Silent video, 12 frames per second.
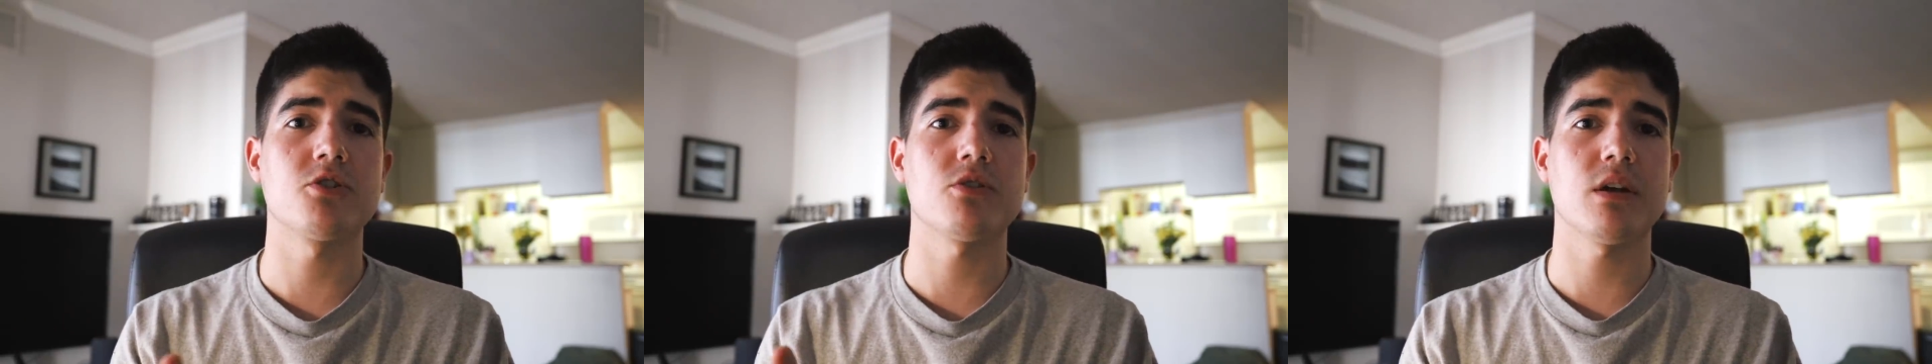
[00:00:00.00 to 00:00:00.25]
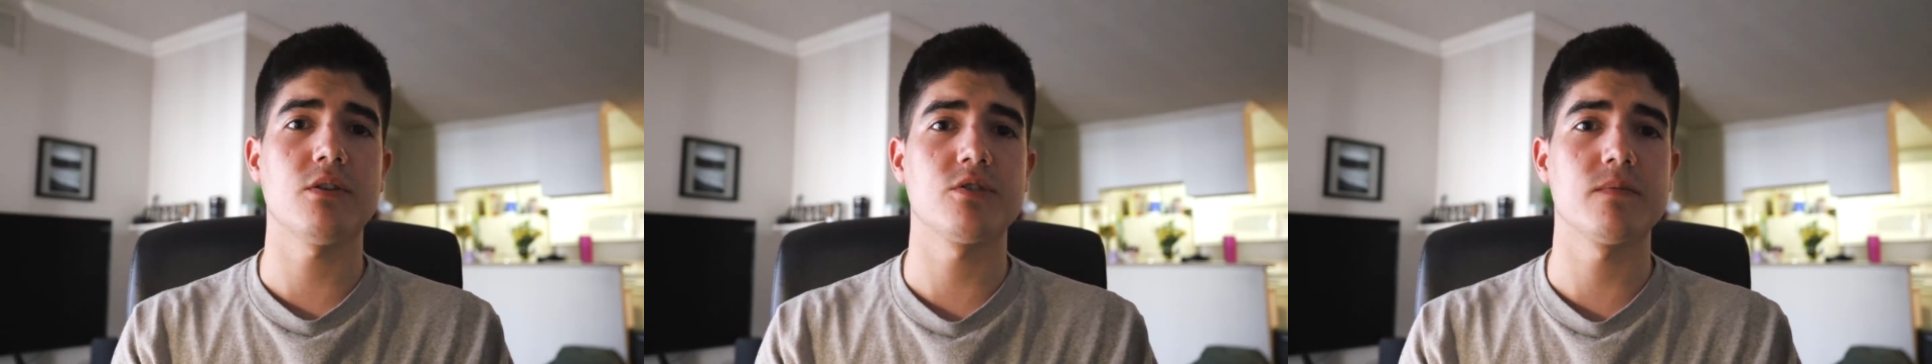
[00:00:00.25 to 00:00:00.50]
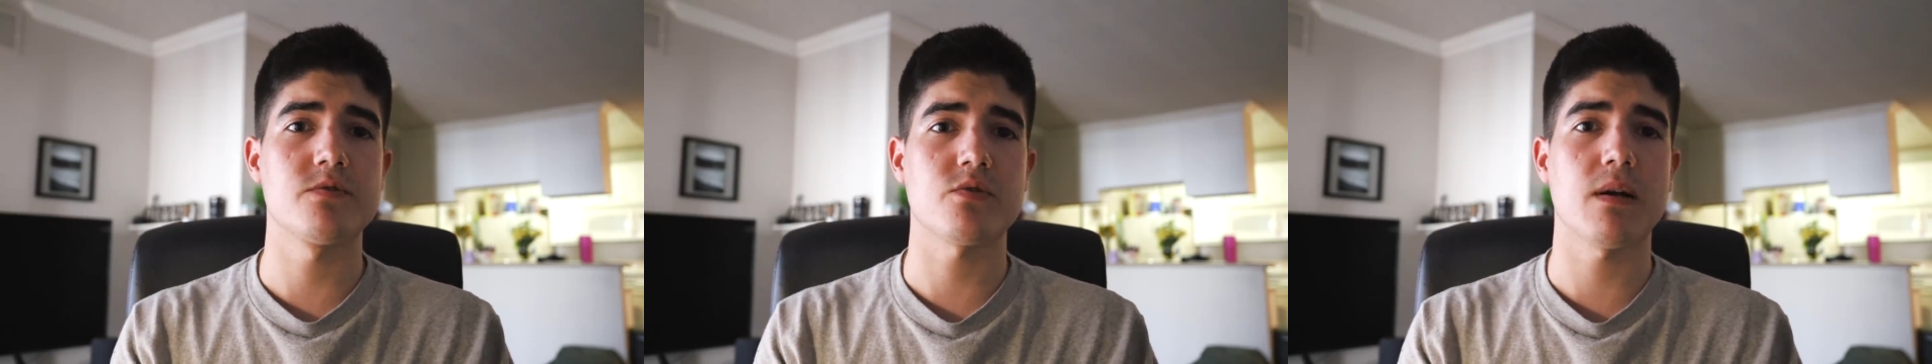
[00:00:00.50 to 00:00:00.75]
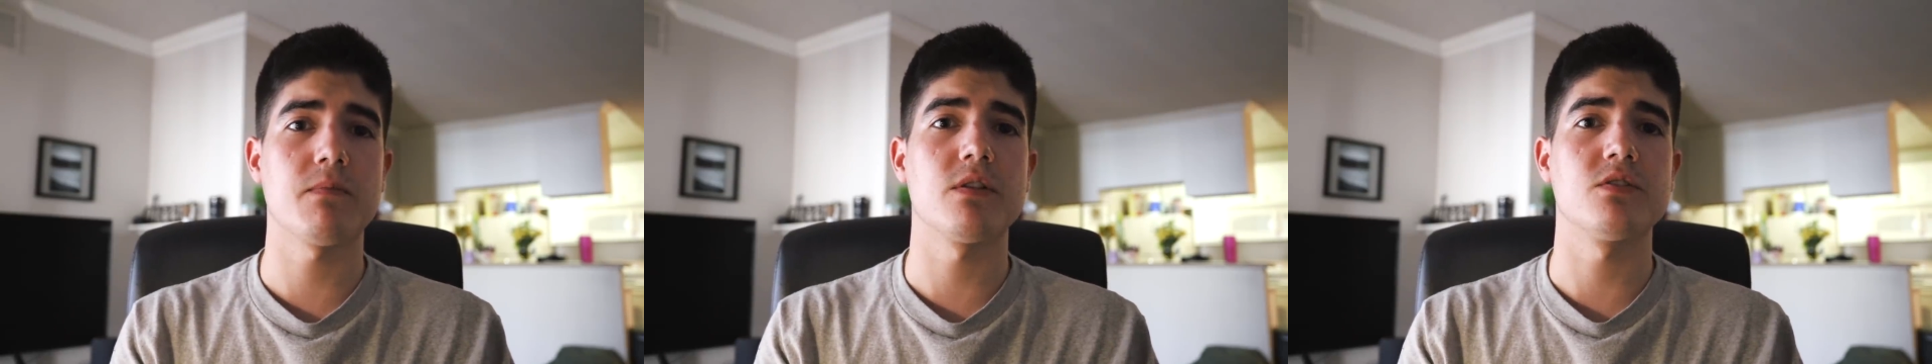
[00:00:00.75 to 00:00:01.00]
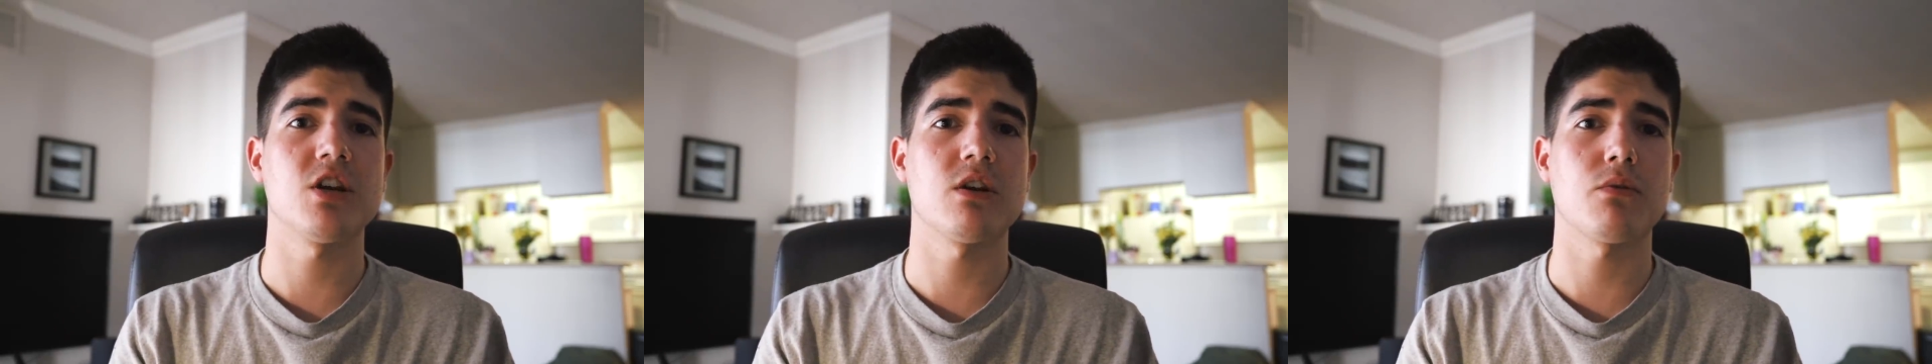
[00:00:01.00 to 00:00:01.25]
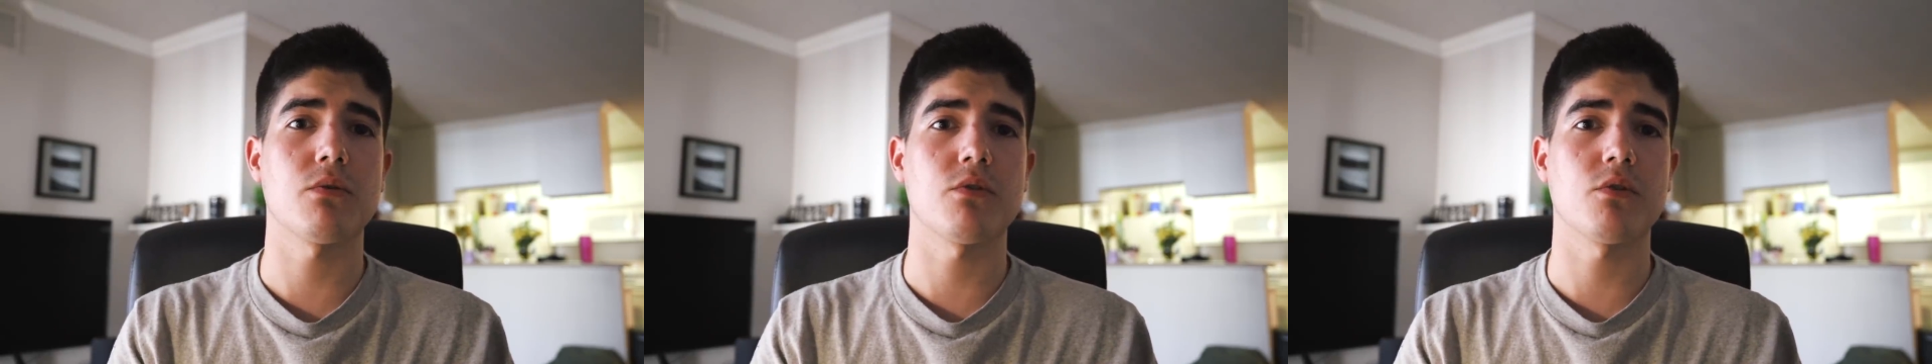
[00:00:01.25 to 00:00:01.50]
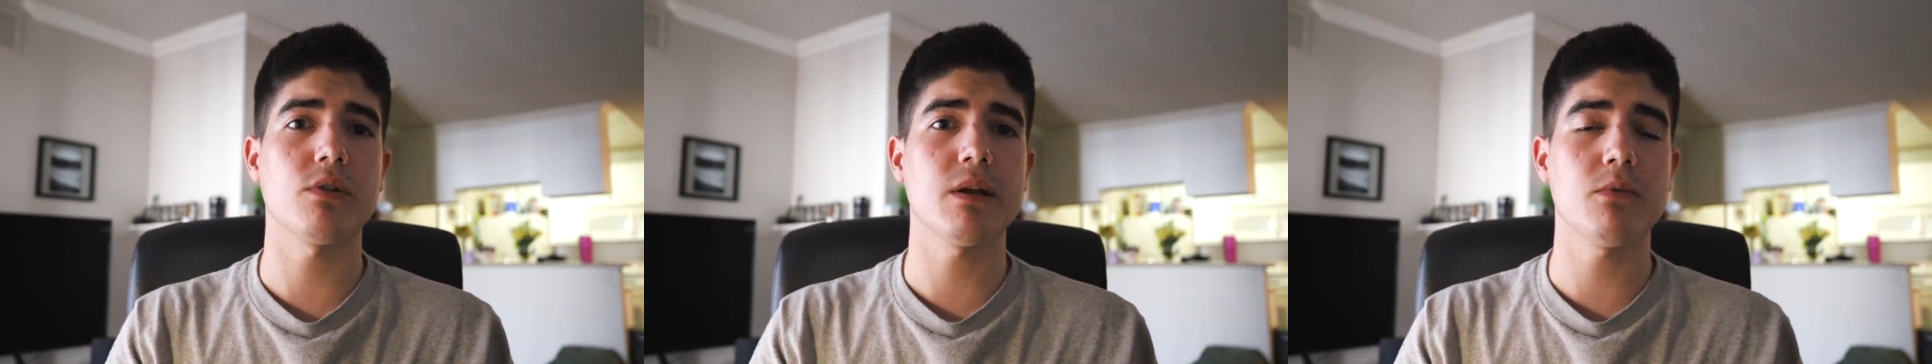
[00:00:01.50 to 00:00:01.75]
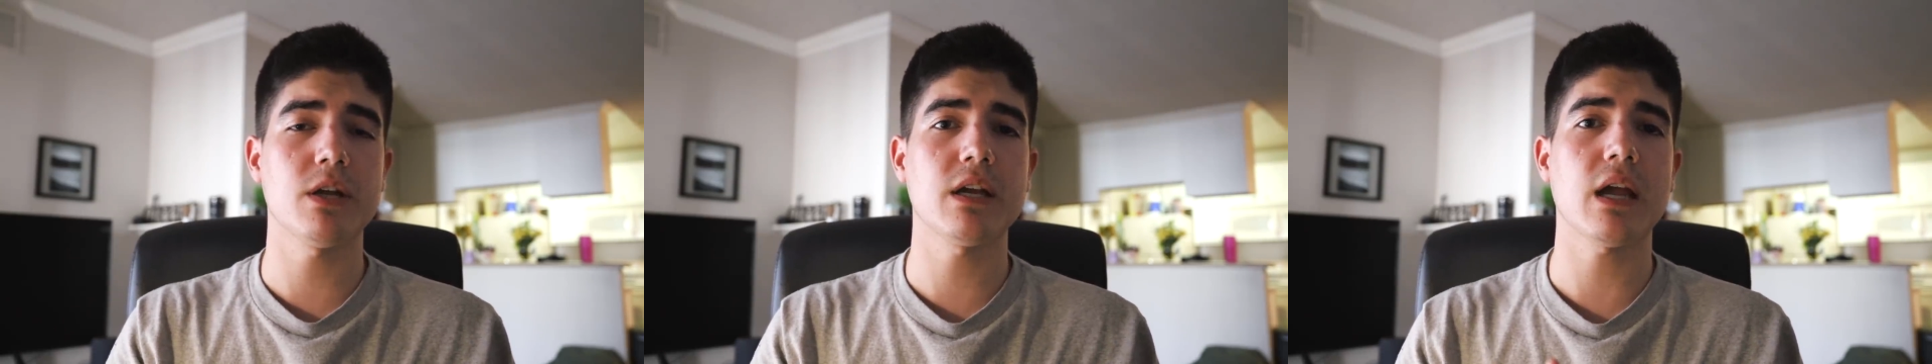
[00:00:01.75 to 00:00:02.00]
sure that you subscribe to the channel through the
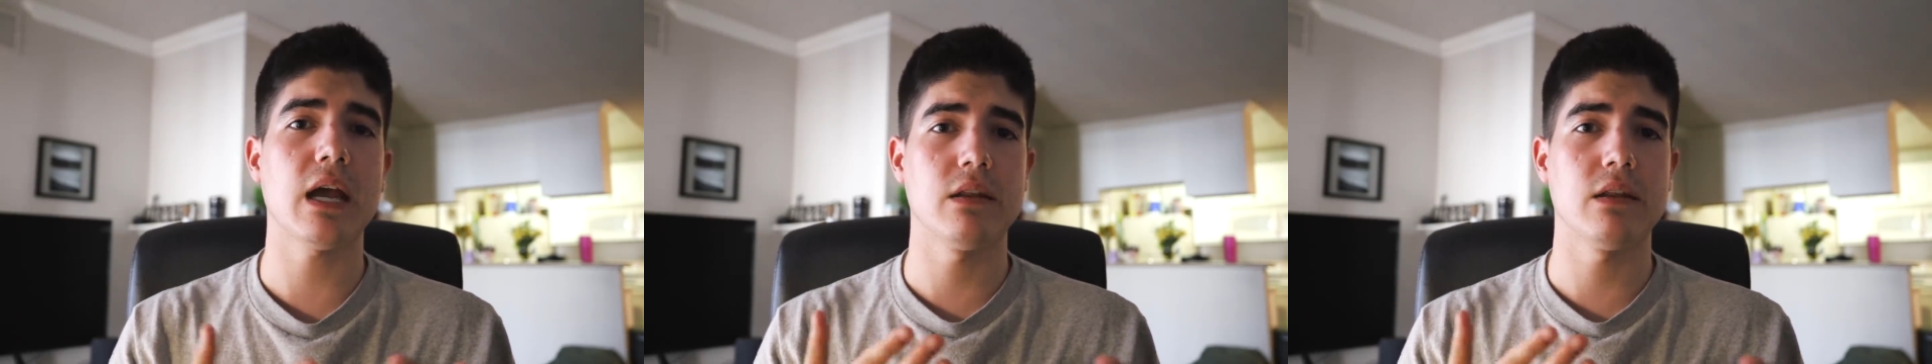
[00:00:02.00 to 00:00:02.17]
Gleam link